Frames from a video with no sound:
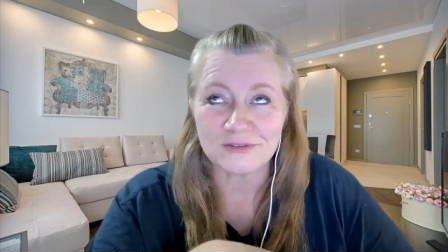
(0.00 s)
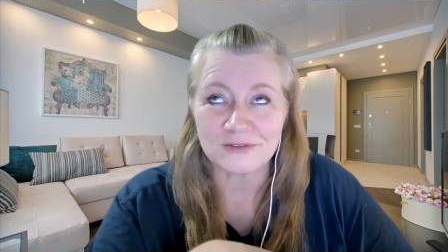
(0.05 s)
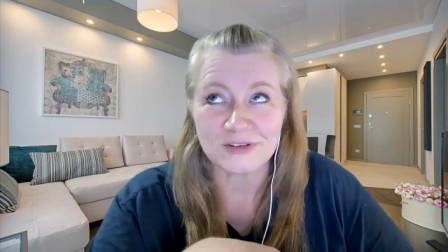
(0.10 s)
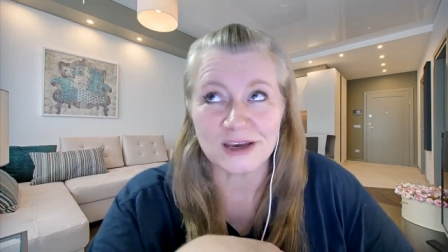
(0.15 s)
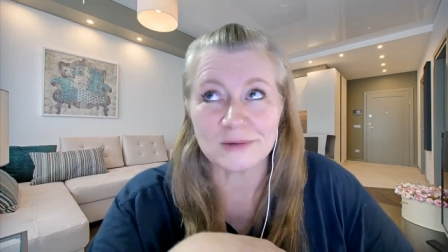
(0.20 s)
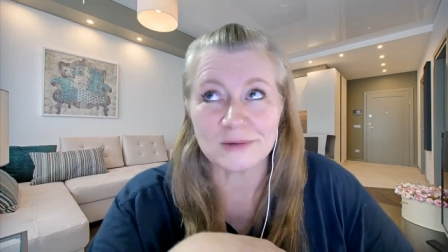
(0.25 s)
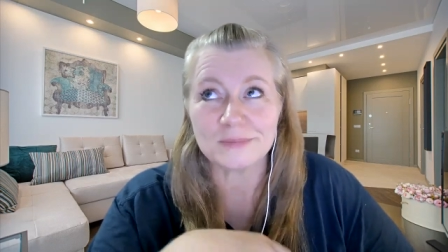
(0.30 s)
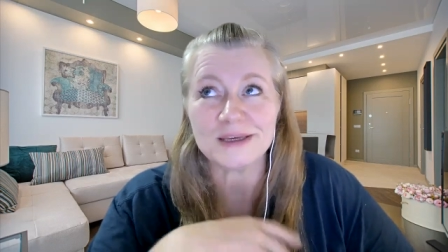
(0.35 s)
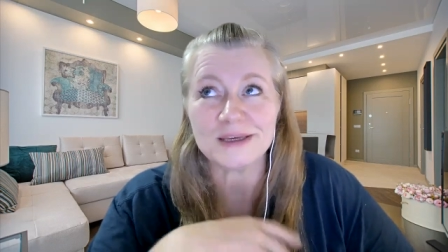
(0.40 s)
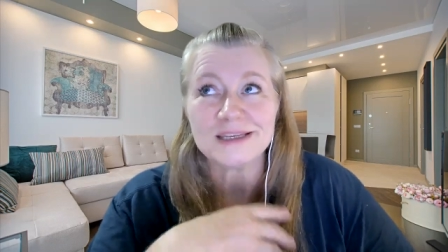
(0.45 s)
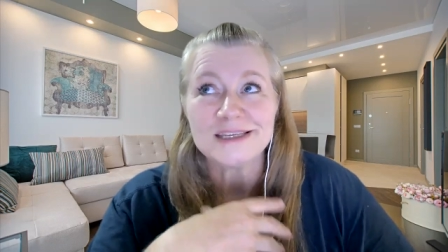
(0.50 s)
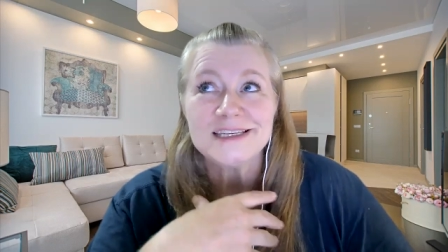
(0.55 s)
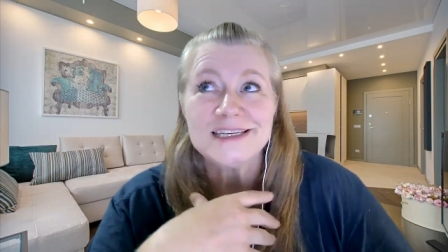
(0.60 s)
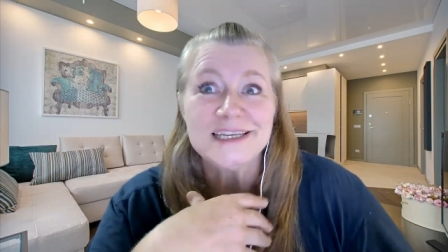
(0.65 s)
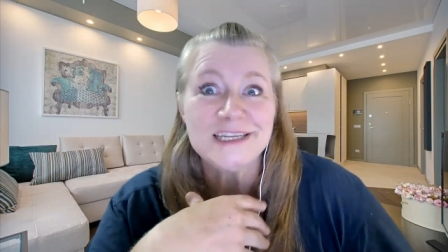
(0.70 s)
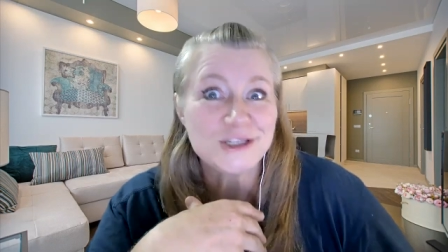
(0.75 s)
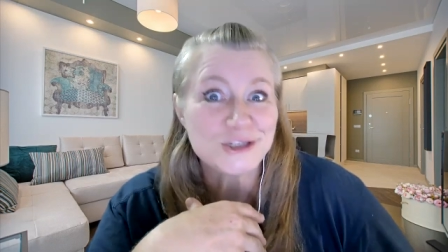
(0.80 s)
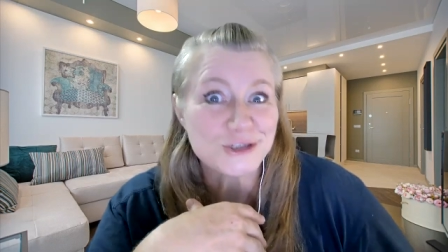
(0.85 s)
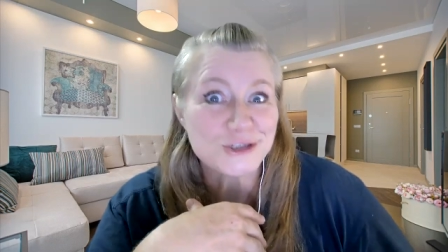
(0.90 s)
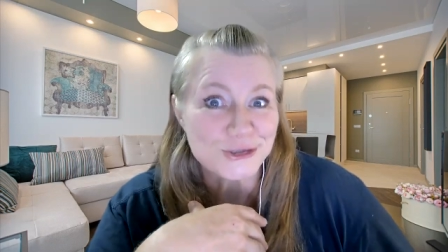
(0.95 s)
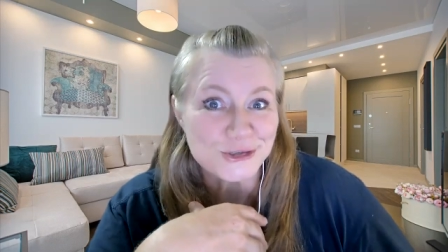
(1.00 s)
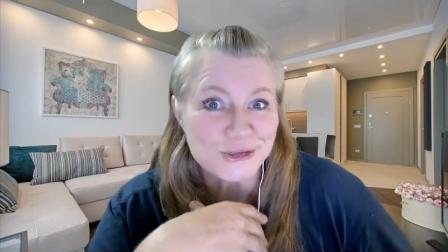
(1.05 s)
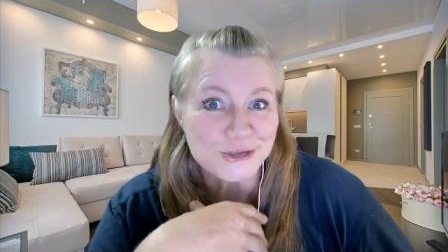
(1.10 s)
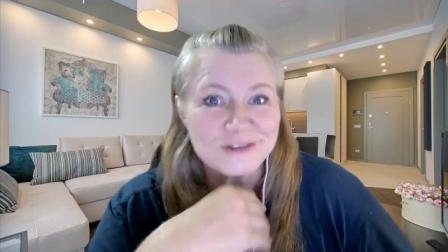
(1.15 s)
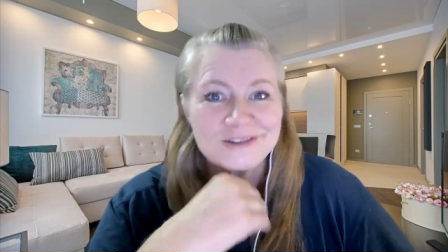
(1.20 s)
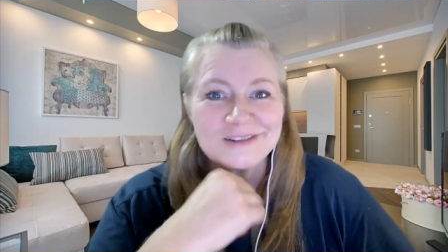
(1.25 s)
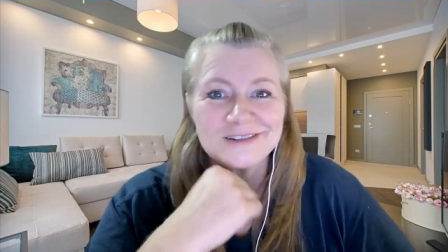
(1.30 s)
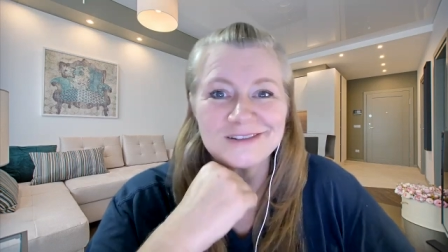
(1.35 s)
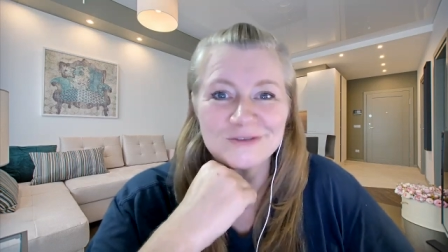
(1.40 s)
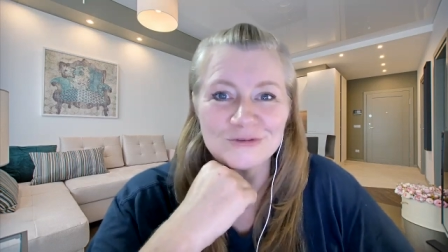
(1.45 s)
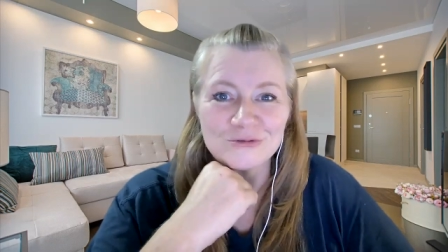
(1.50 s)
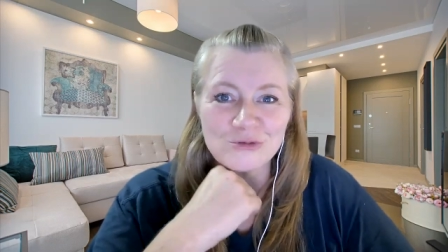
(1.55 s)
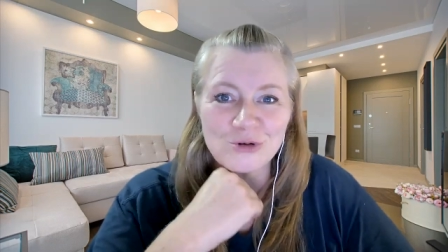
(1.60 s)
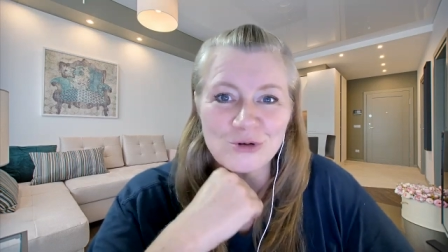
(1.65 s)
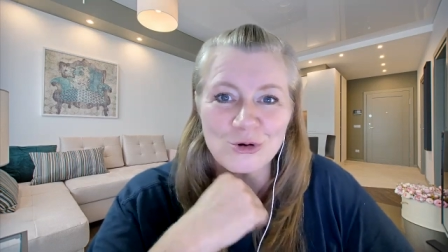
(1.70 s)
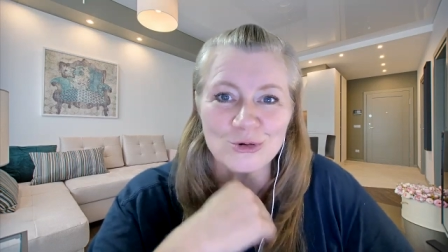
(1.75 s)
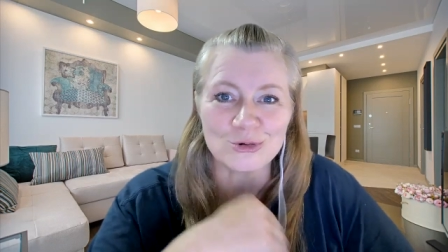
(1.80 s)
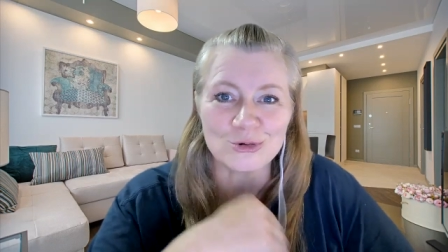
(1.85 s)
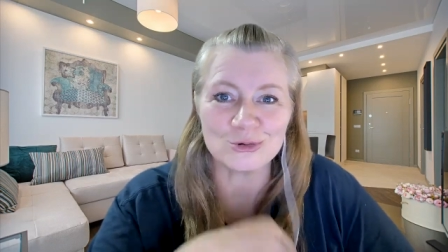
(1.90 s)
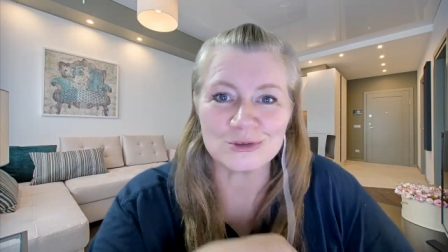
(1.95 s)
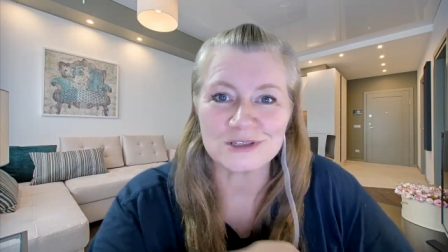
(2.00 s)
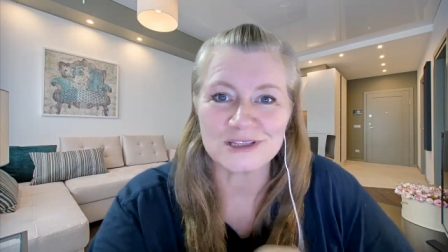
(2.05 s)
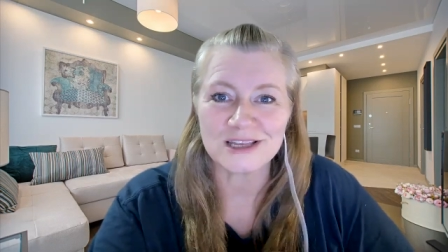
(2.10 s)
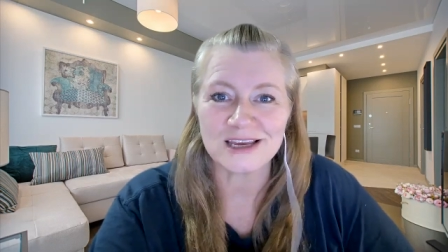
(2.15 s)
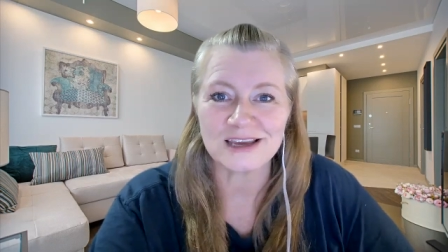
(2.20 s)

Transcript: VIP teacher roles.